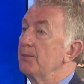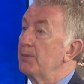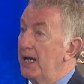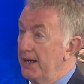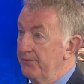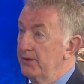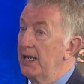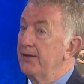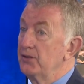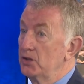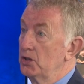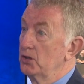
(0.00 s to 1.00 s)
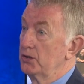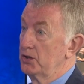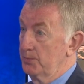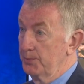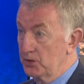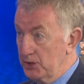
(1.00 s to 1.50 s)
But I have never known
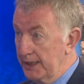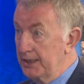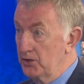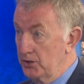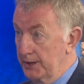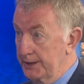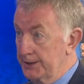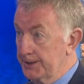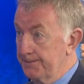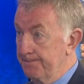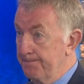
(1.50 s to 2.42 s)
as much interest